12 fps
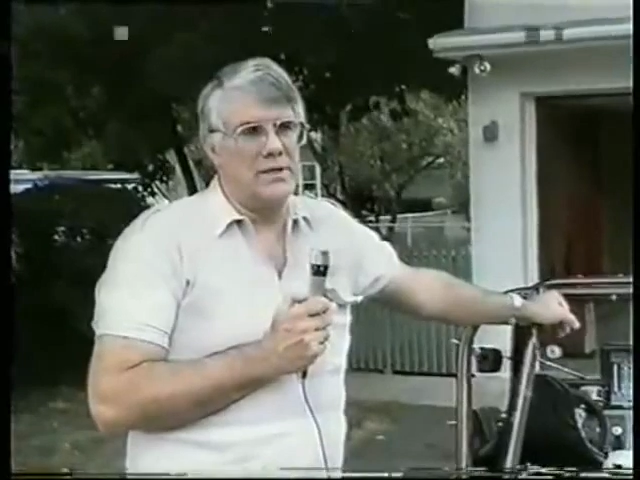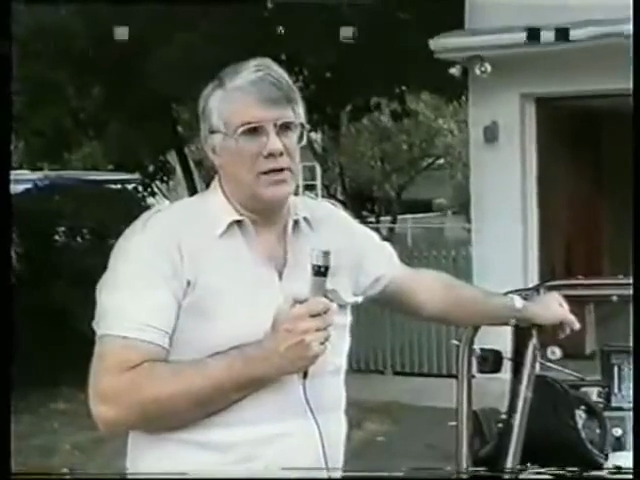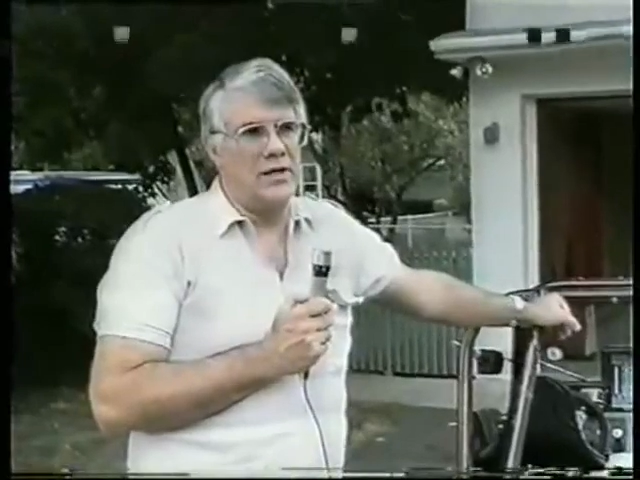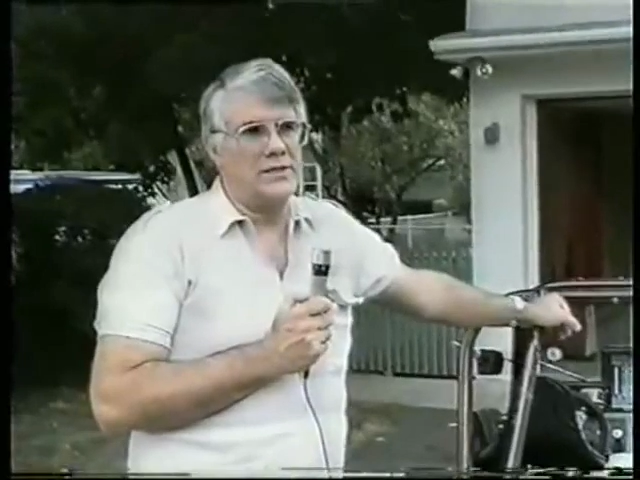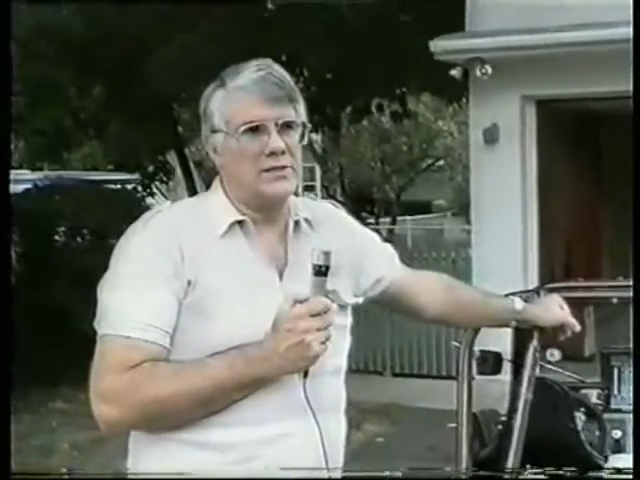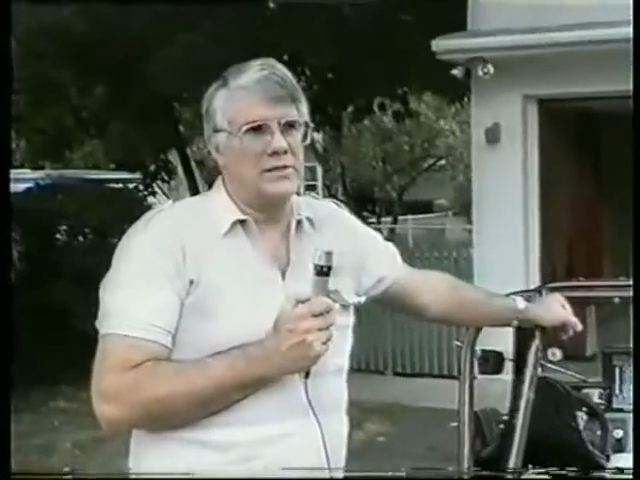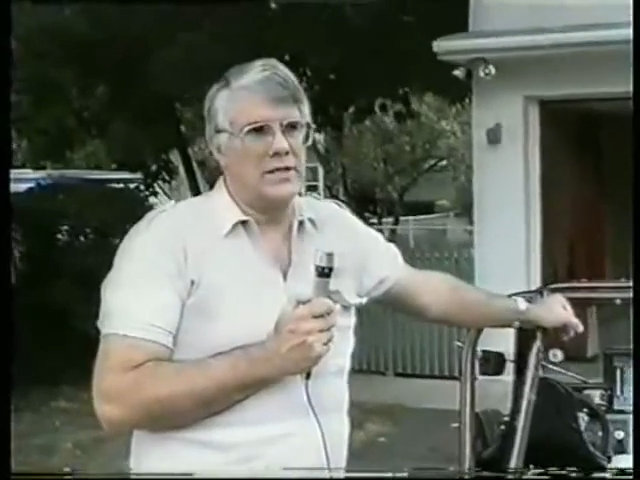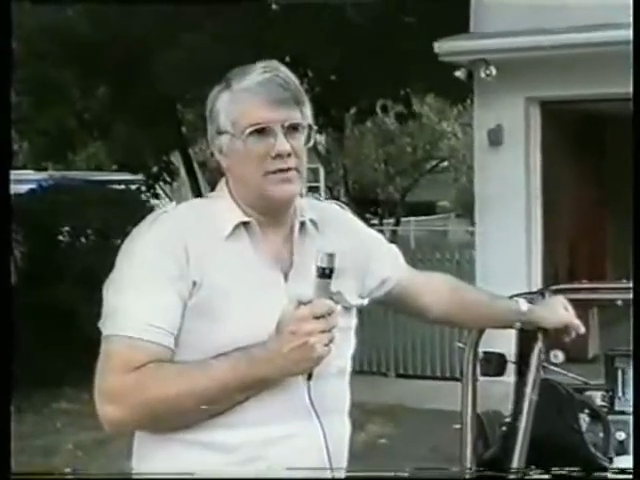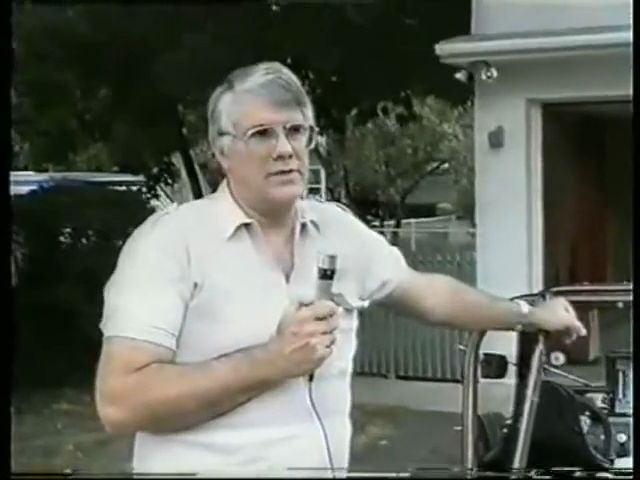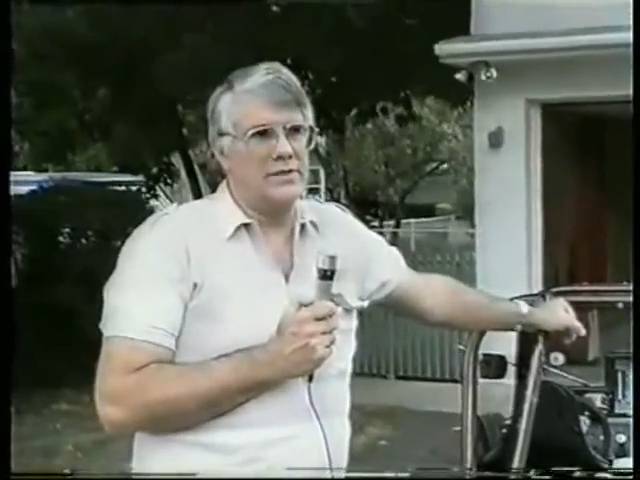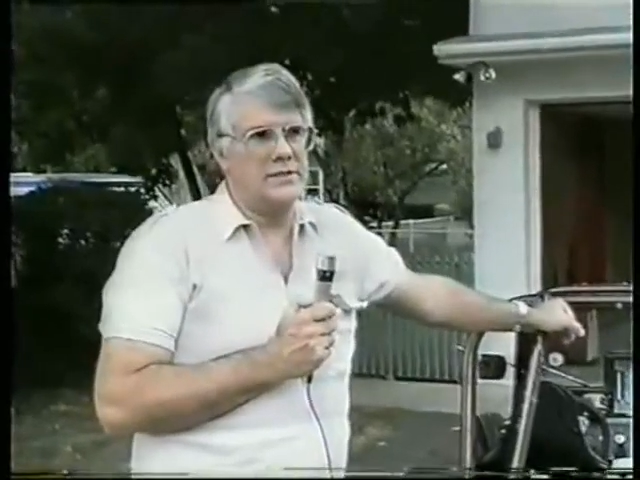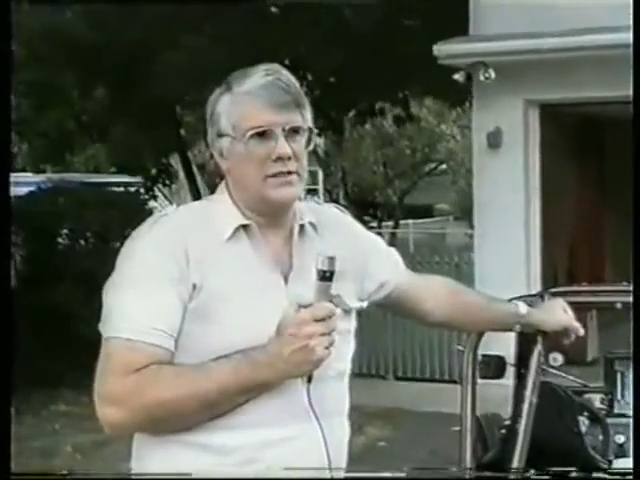but also
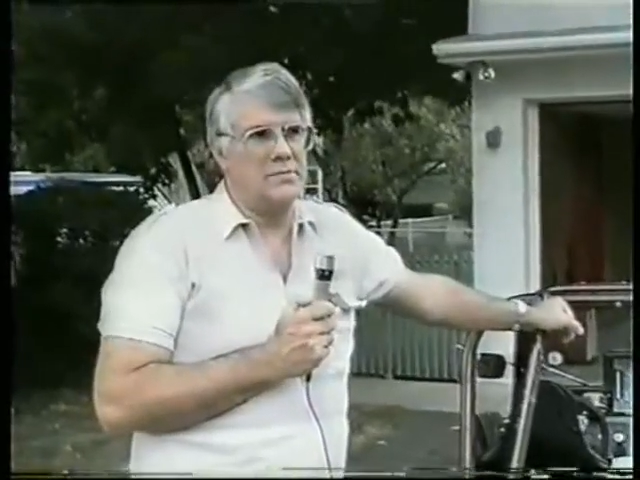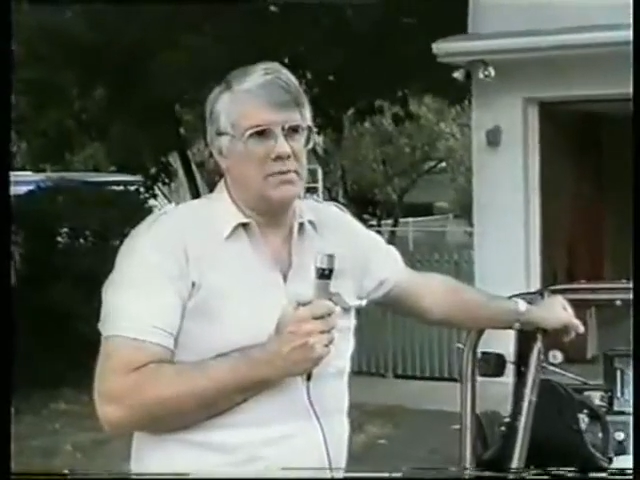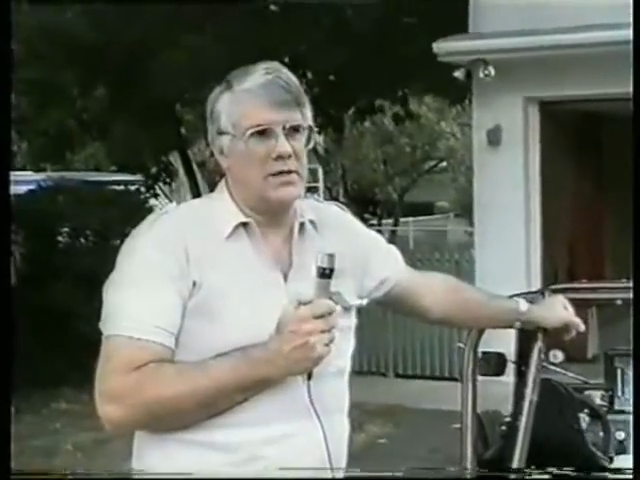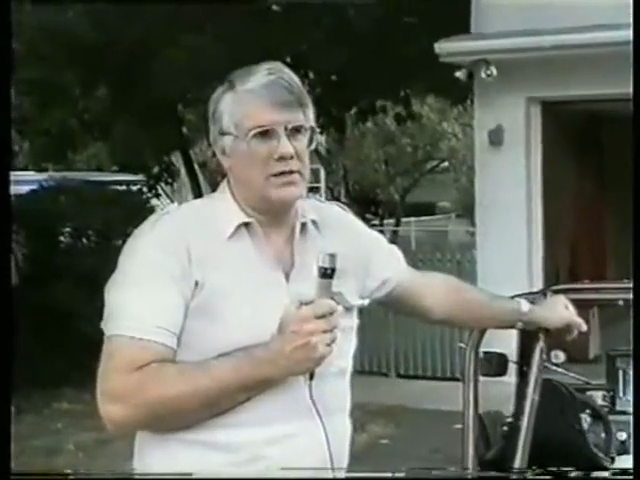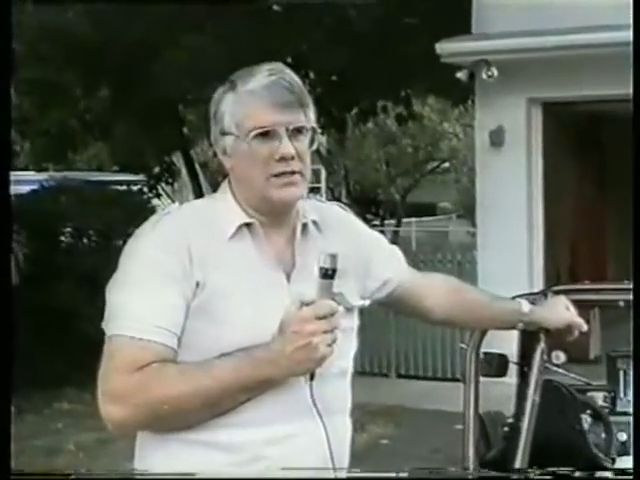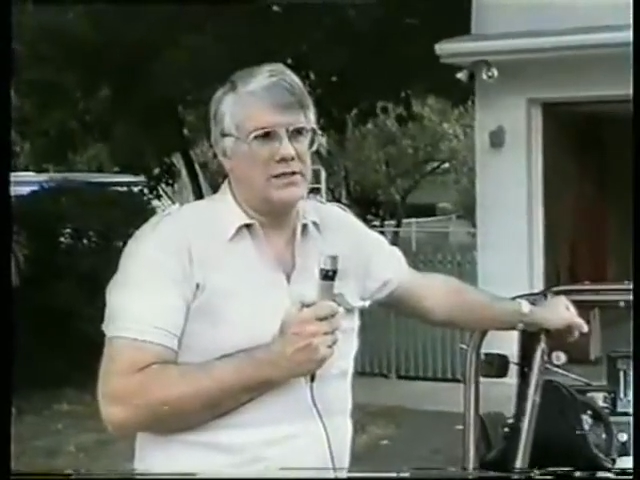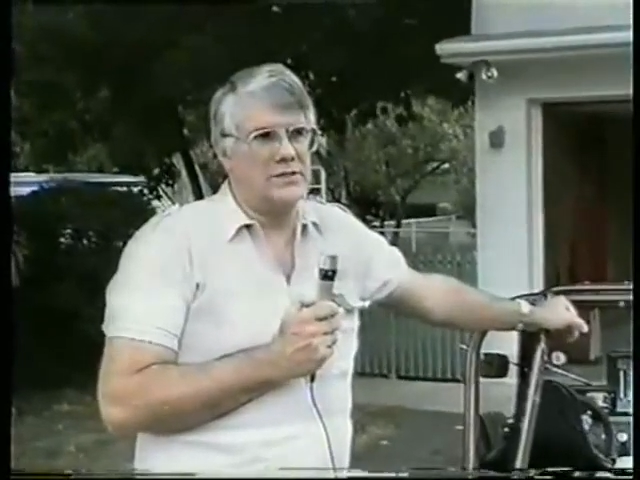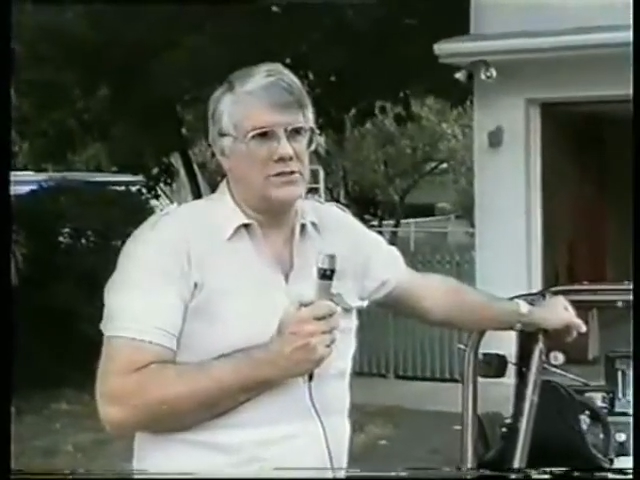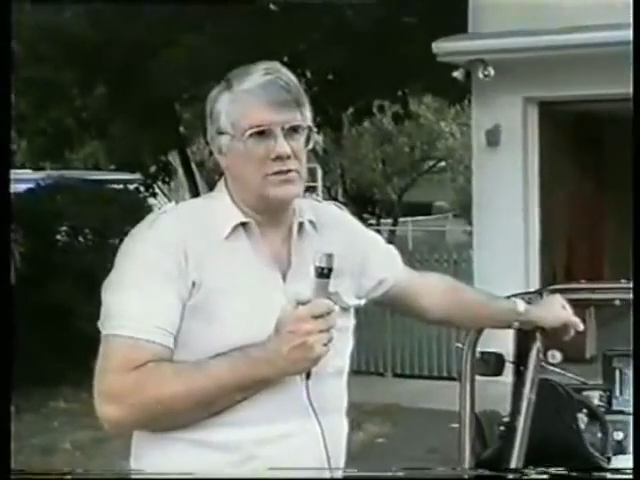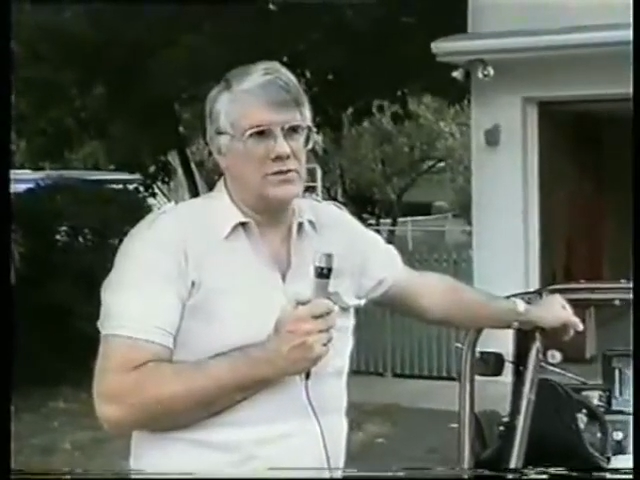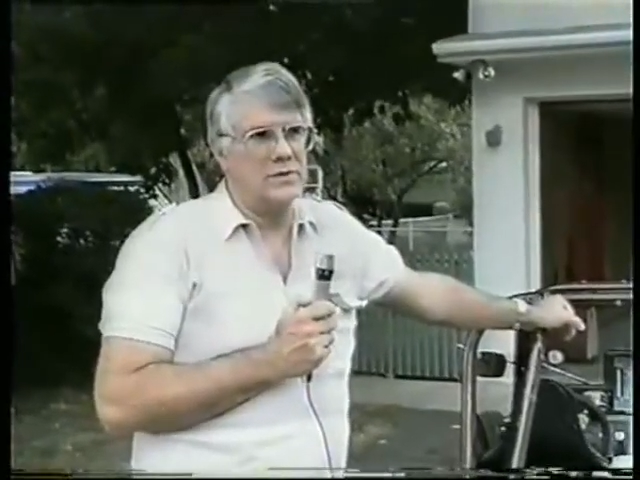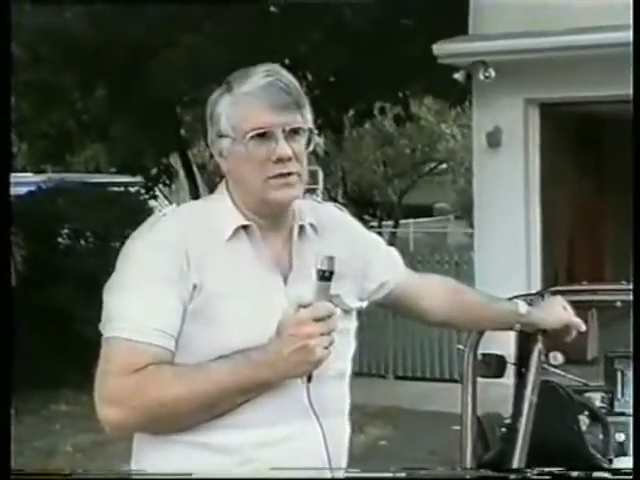give us the abilities
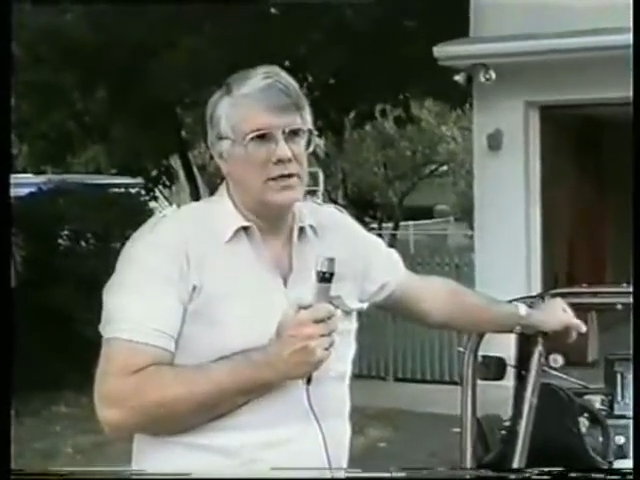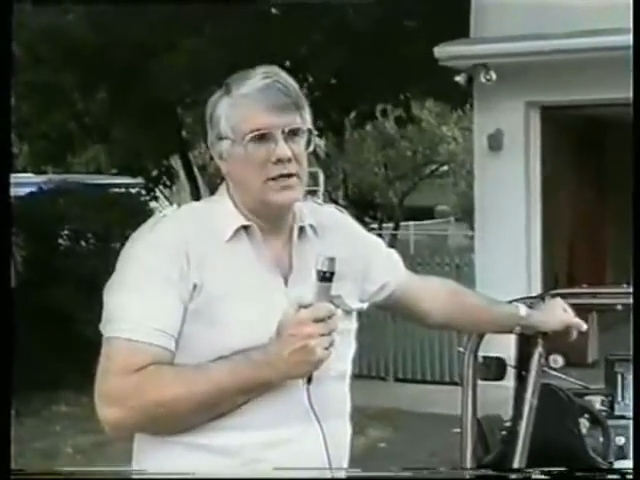to